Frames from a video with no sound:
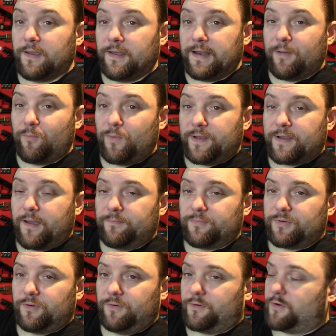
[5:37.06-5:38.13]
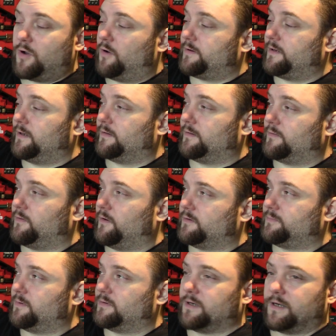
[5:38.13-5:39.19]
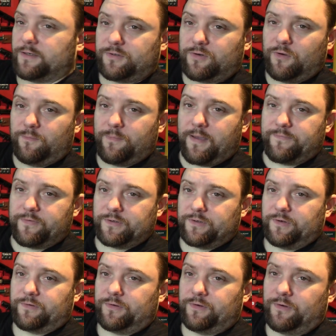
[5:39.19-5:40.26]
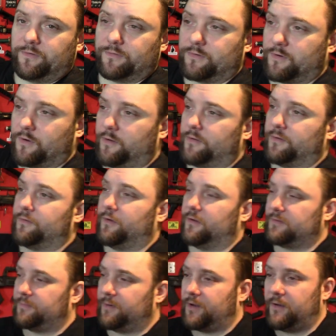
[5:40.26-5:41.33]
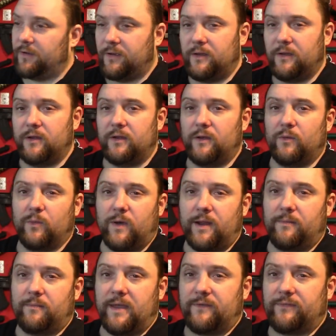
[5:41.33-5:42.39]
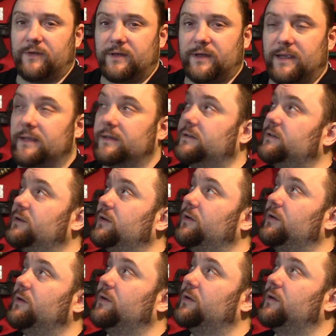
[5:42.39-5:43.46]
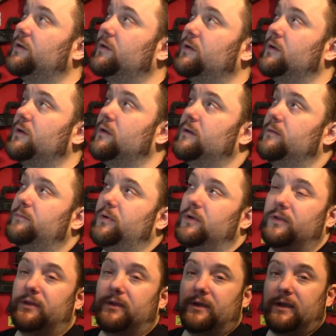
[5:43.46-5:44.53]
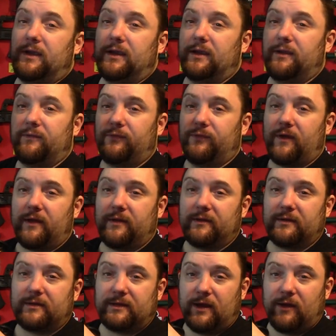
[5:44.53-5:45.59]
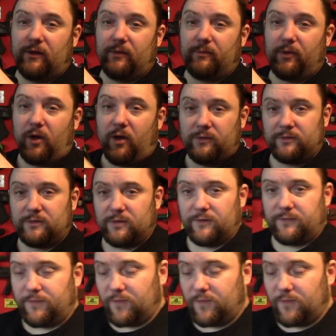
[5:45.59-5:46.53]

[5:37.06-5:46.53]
And then we come to cocking the crossbow. So there's two methods you can use to cock the crossbow. One method is to put the front stirrup onto the